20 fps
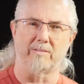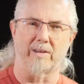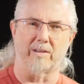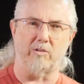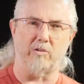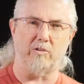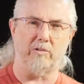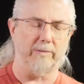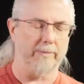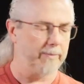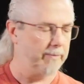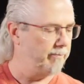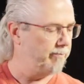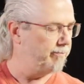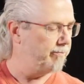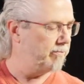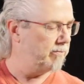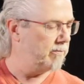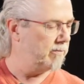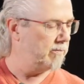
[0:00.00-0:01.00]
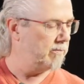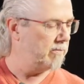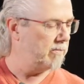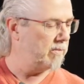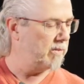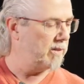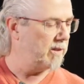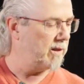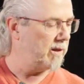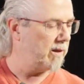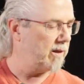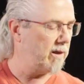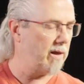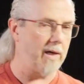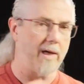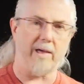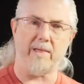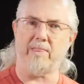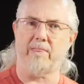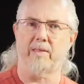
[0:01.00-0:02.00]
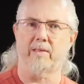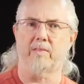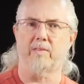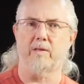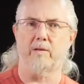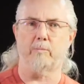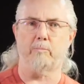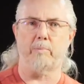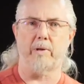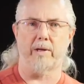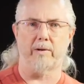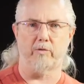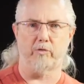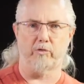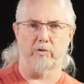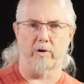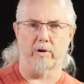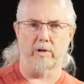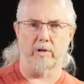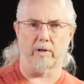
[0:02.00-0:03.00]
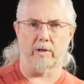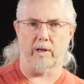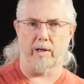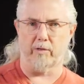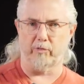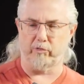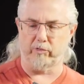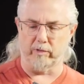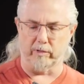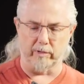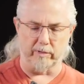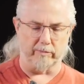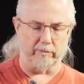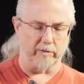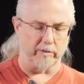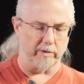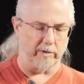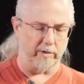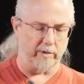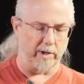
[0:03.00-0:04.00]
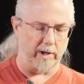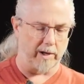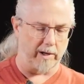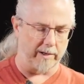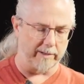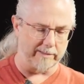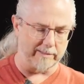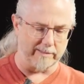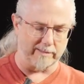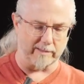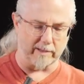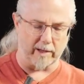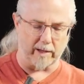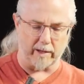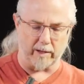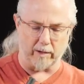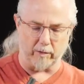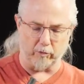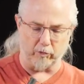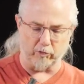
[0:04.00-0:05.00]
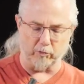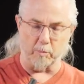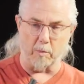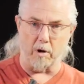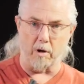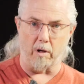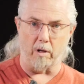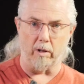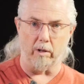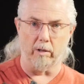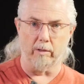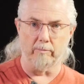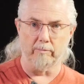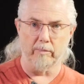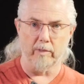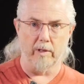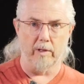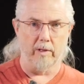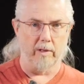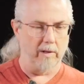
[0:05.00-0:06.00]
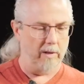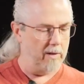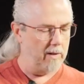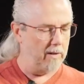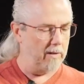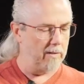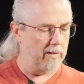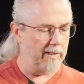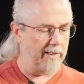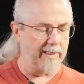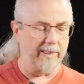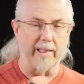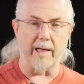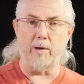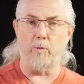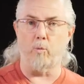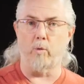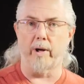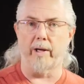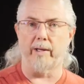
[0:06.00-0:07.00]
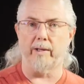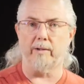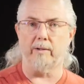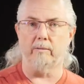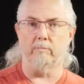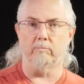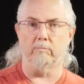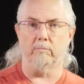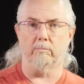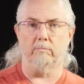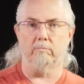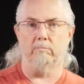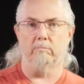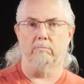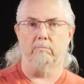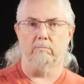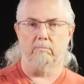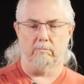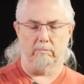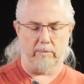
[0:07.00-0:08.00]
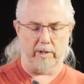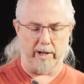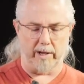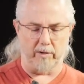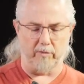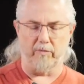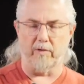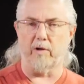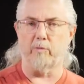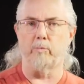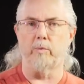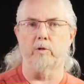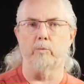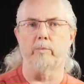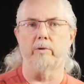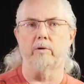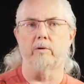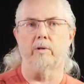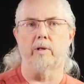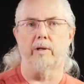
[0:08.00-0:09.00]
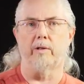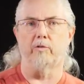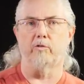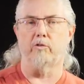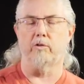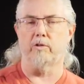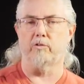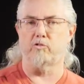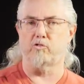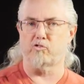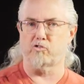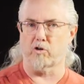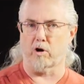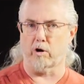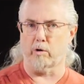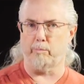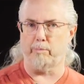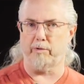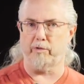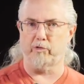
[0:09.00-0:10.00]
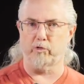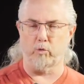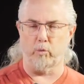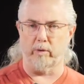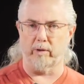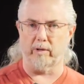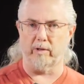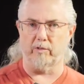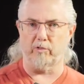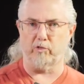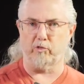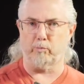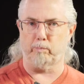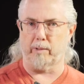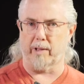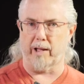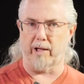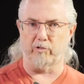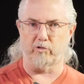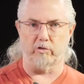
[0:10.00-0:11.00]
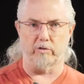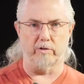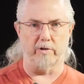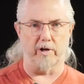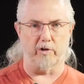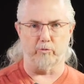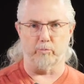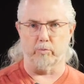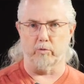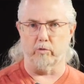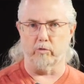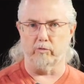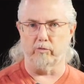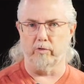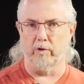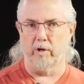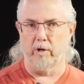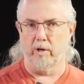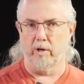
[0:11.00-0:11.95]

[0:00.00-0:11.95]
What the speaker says: us? I think that Panasonic has delivered us a small, lightweight 85 millimeter lens. It's sharp, it's quick, it's splash and dust proof.